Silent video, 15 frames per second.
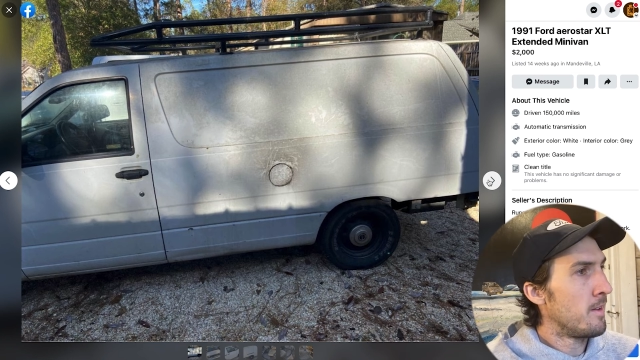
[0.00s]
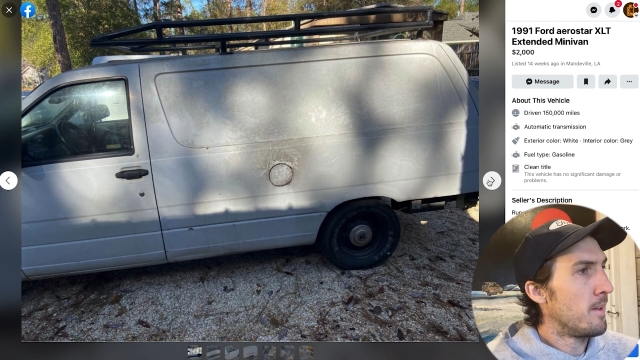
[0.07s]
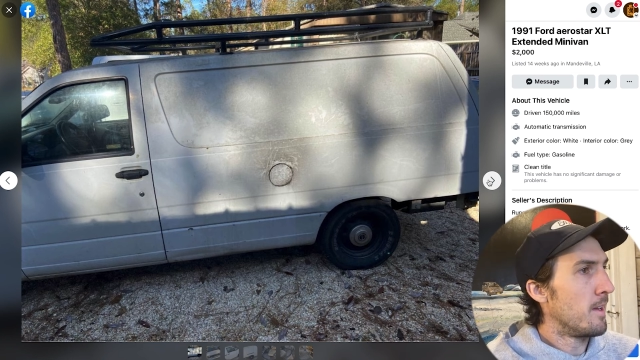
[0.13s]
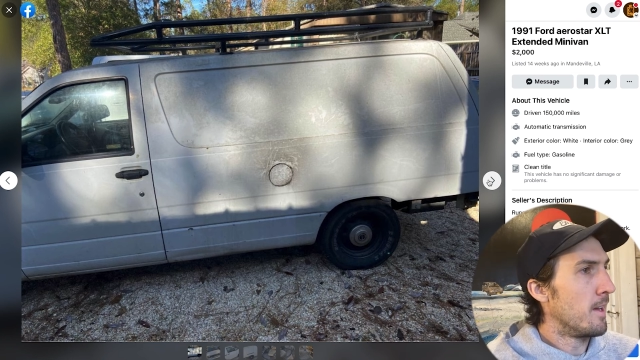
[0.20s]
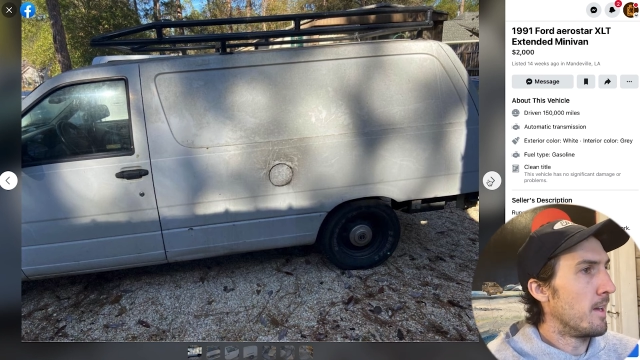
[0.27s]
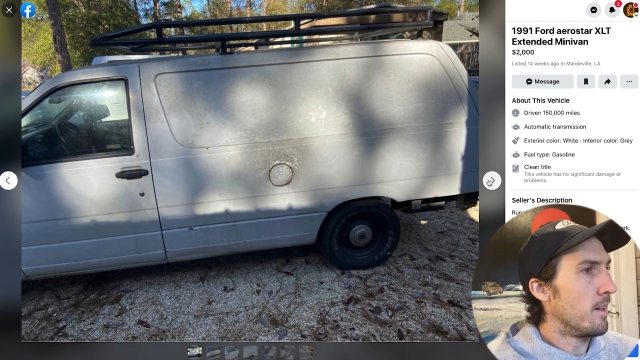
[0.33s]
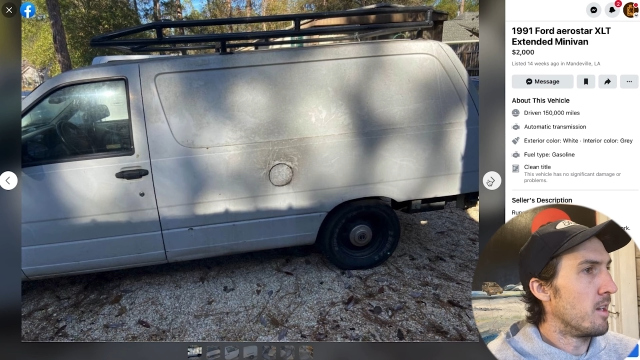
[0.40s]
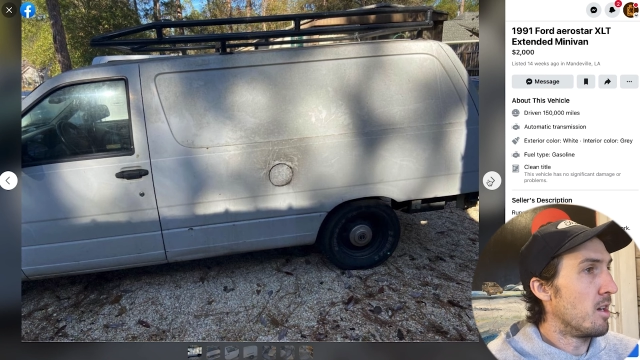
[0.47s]

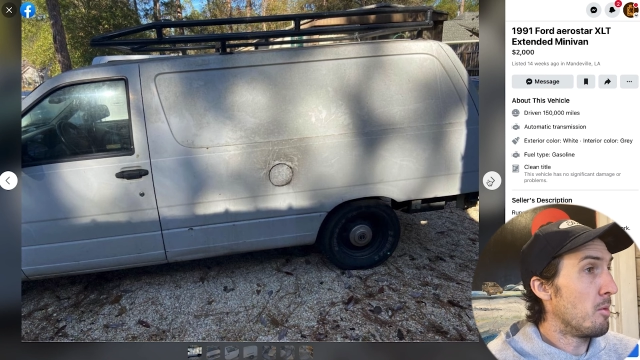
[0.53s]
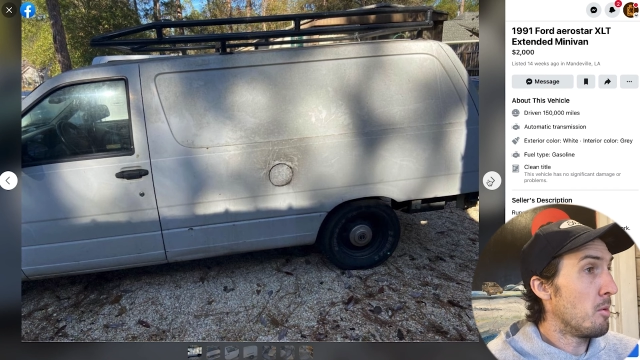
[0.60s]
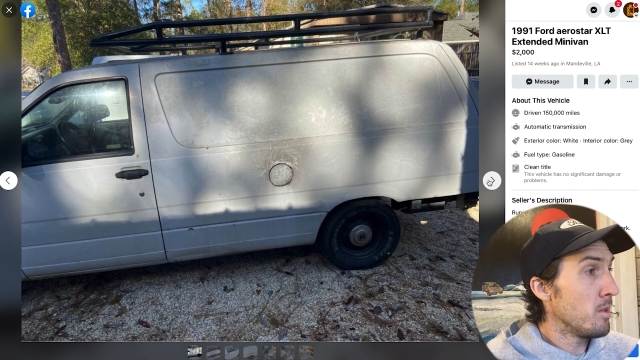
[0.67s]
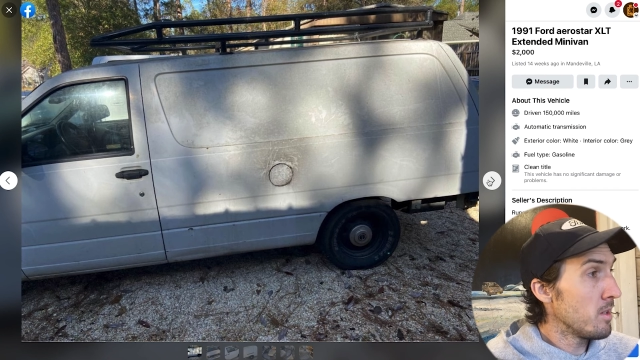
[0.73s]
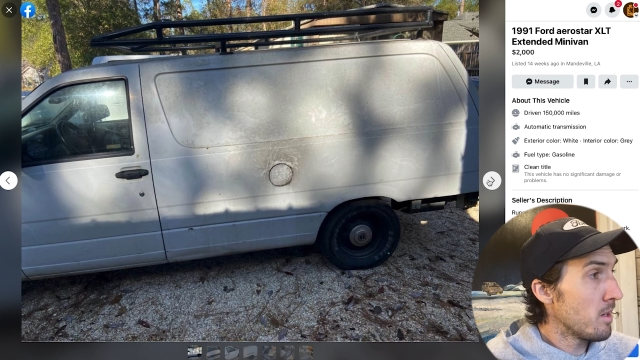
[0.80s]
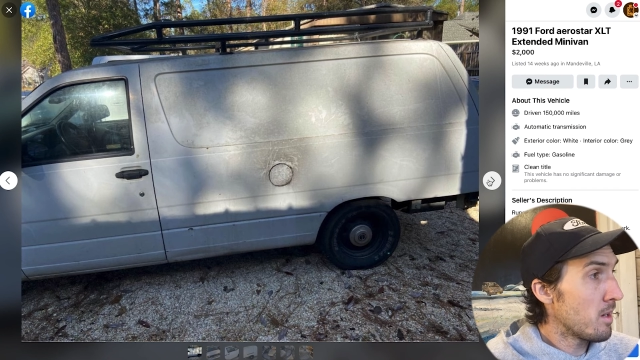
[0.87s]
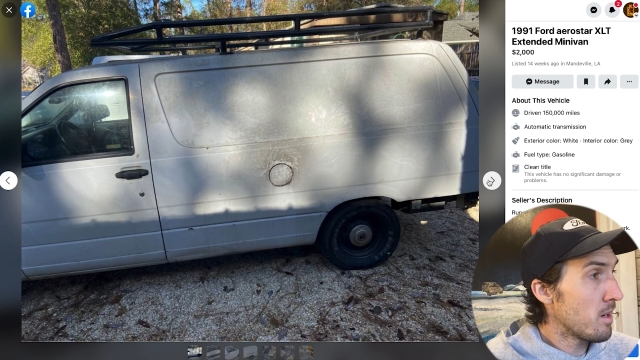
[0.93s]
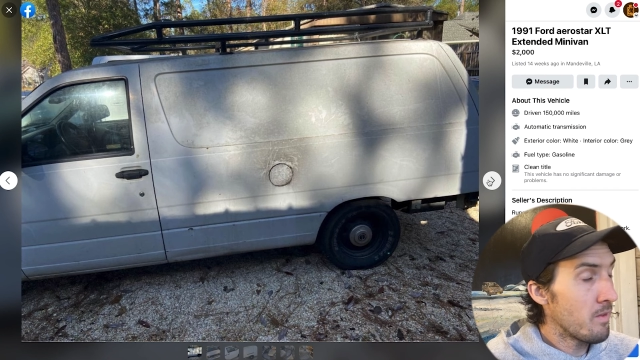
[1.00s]
And only
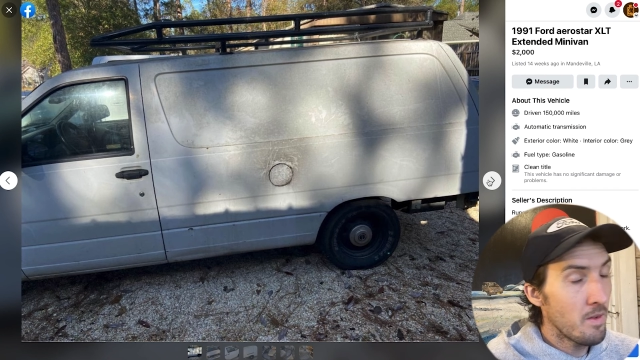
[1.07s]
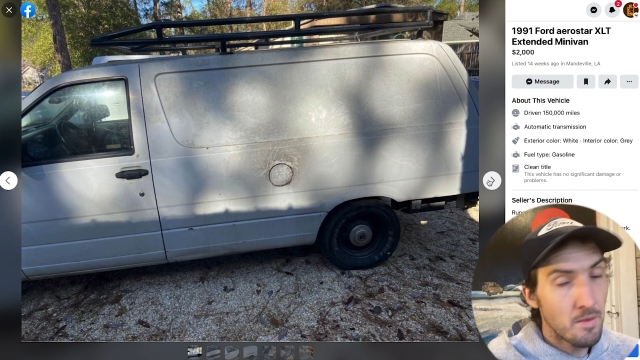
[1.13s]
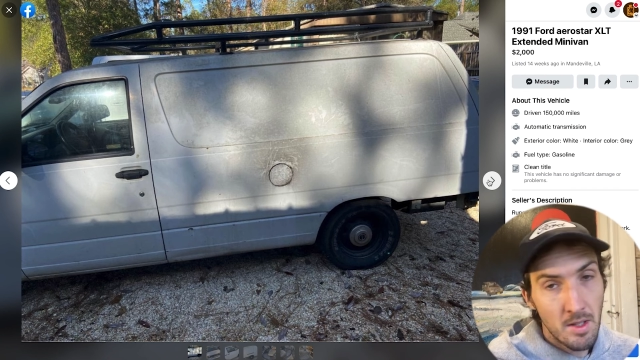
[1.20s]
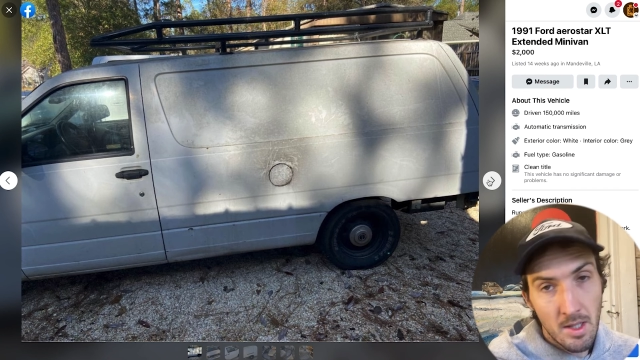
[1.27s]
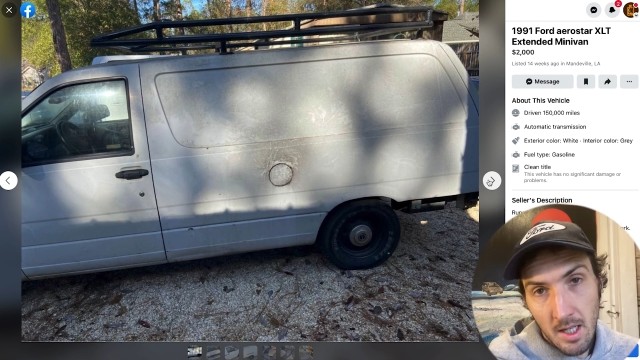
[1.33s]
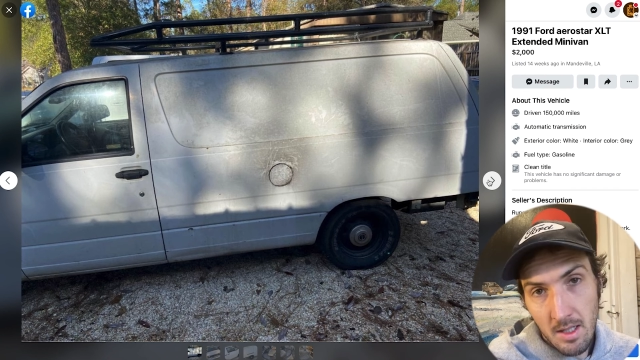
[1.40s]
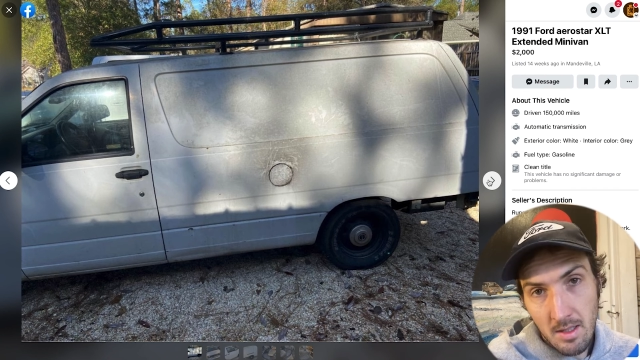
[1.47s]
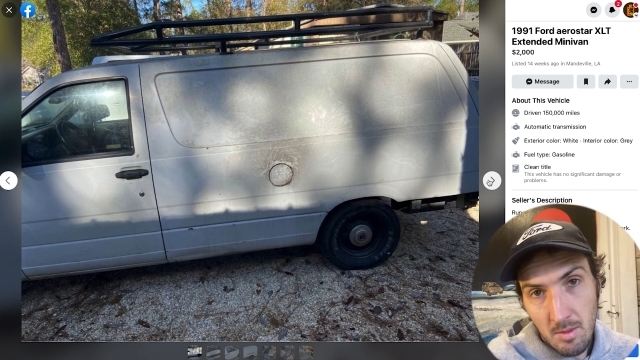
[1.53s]

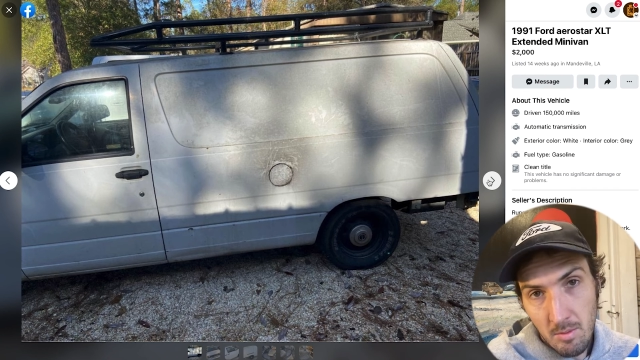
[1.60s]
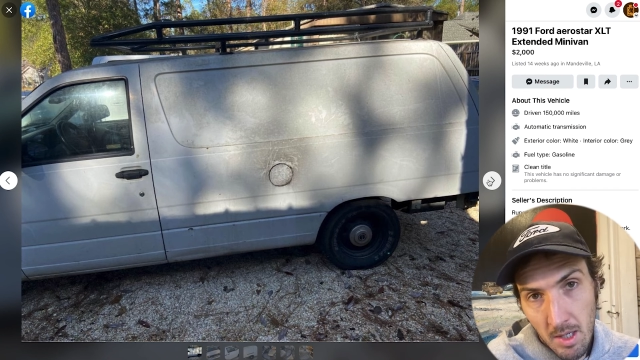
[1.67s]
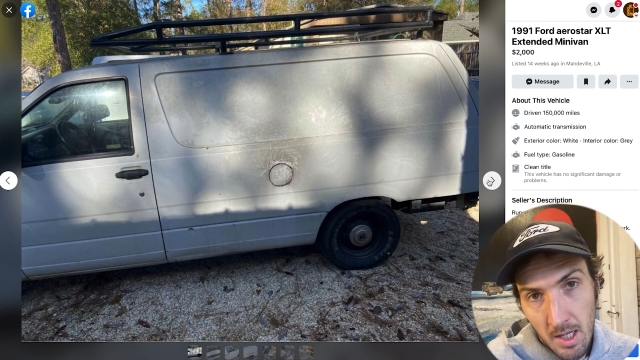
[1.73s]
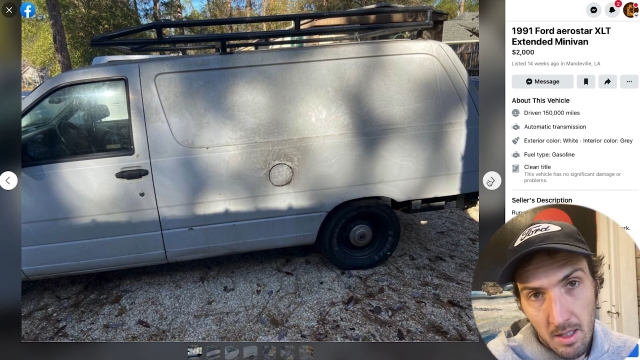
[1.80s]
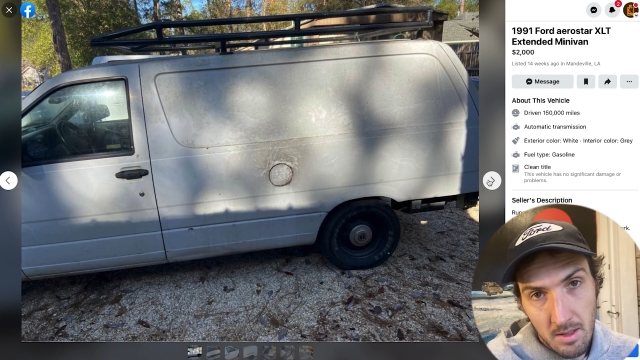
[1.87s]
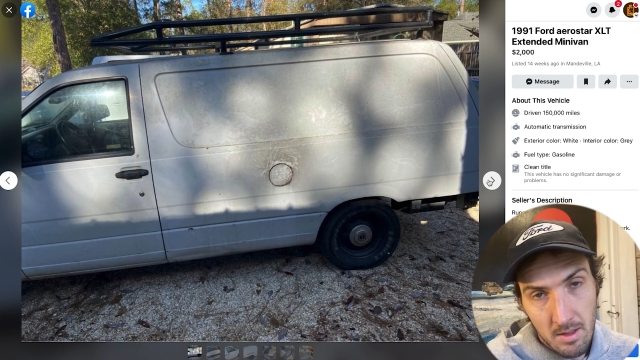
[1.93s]
150,000 miles,